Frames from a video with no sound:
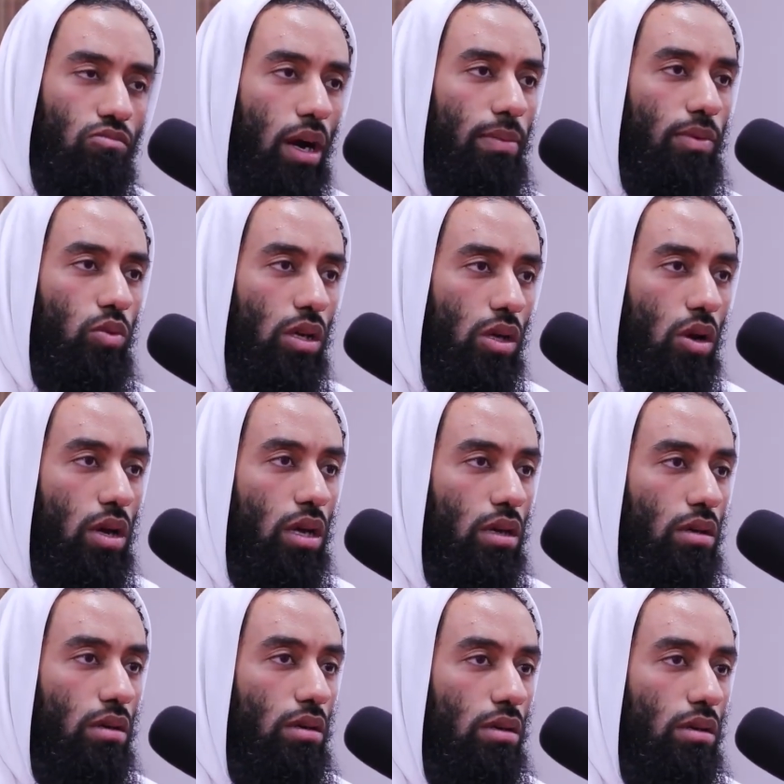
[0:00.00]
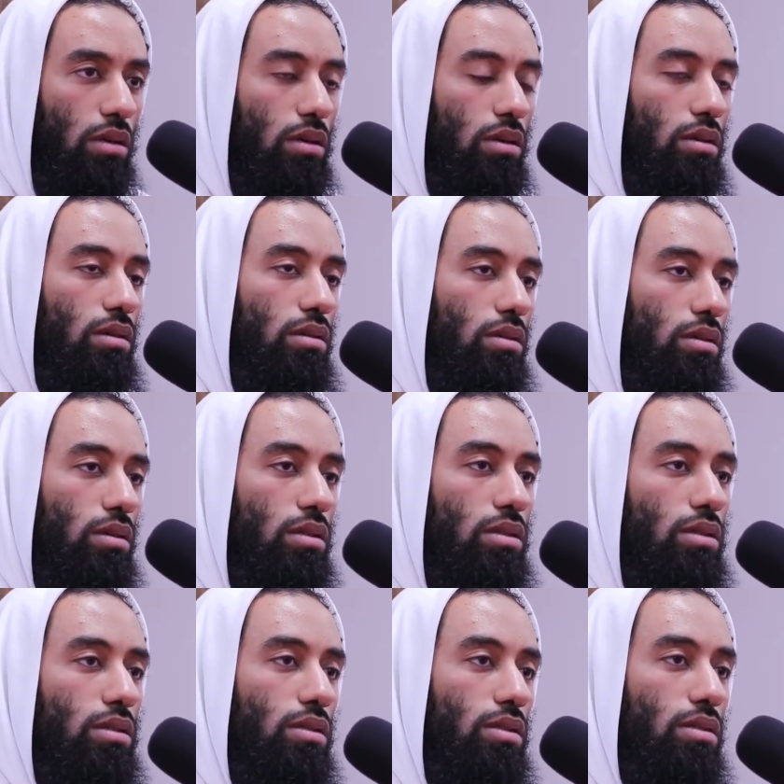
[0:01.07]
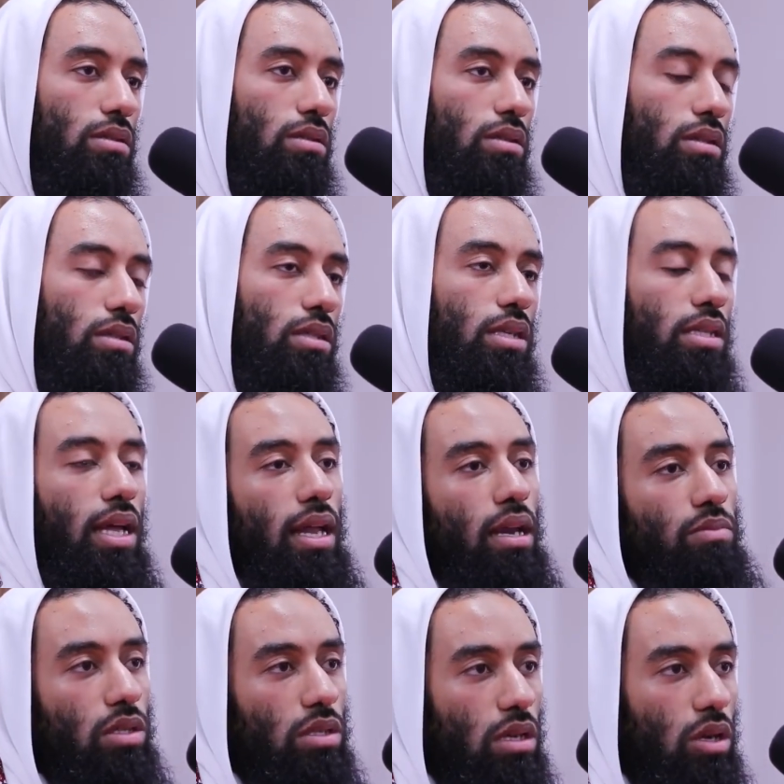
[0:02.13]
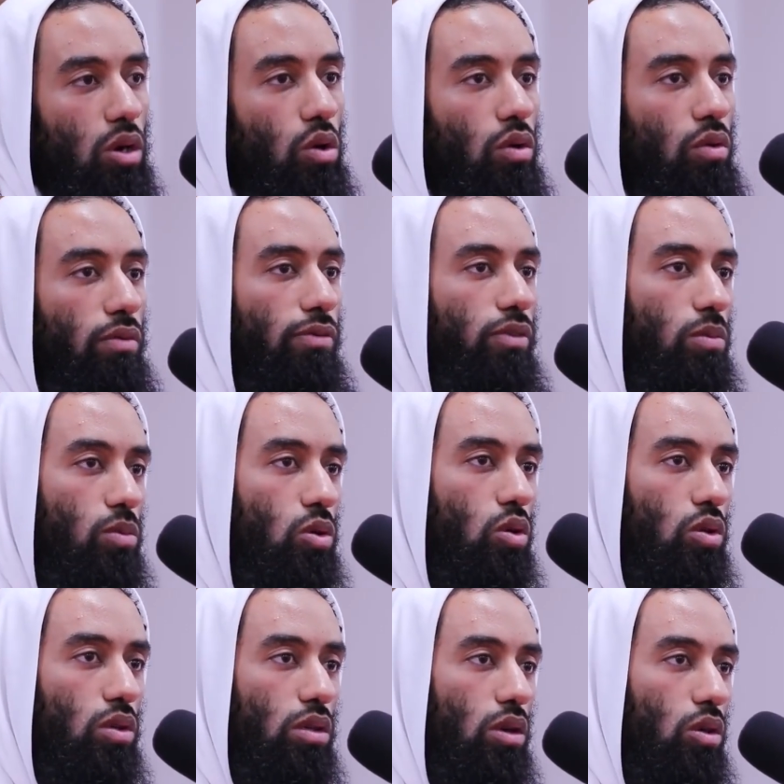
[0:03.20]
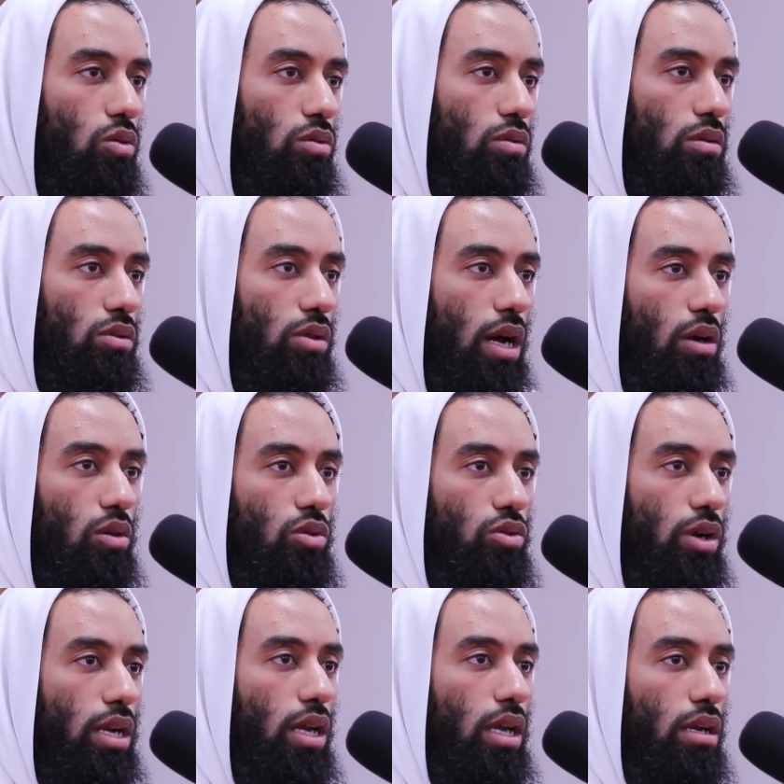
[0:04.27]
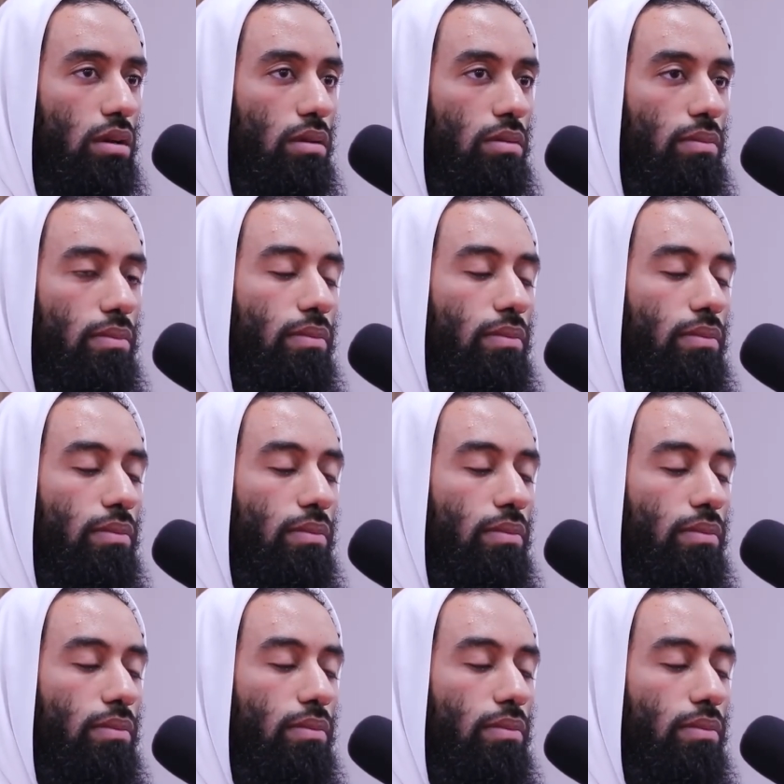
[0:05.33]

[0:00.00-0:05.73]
Muhammad, where you going? He said, Dad, I'm just going to go football, you know, trial, training.